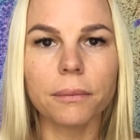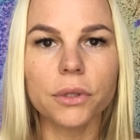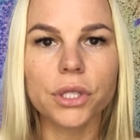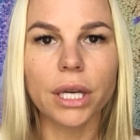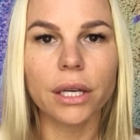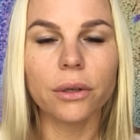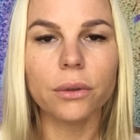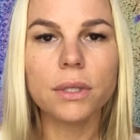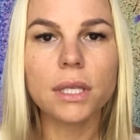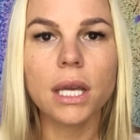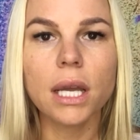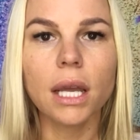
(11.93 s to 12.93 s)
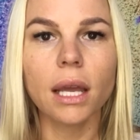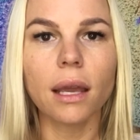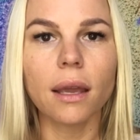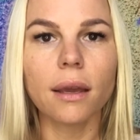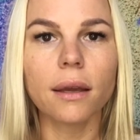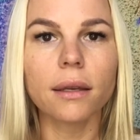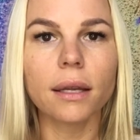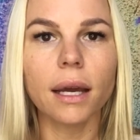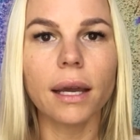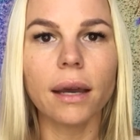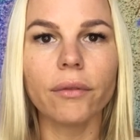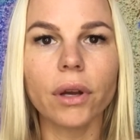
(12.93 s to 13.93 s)
shadows, and
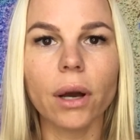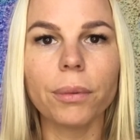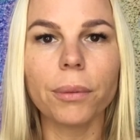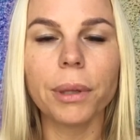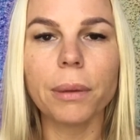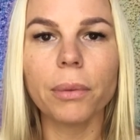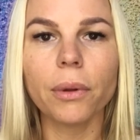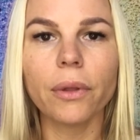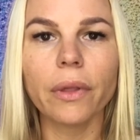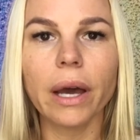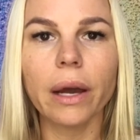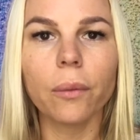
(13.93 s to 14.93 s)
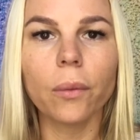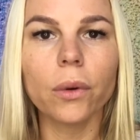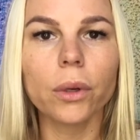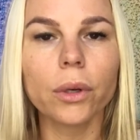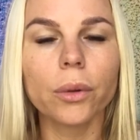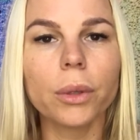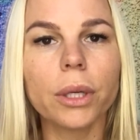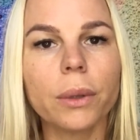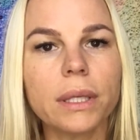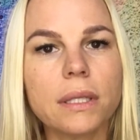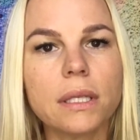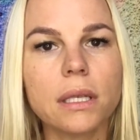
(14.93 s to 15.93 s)
I have a couple people that were
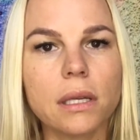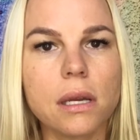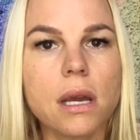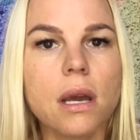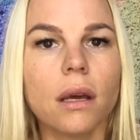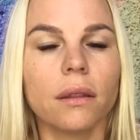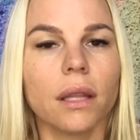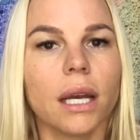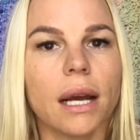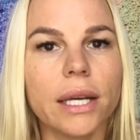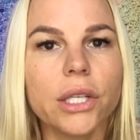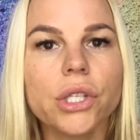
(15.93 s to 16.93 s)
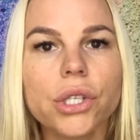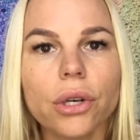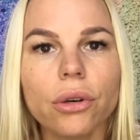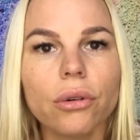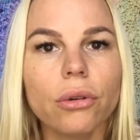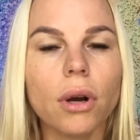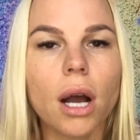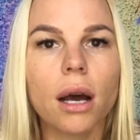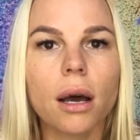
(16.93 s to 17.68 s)
requesting that I show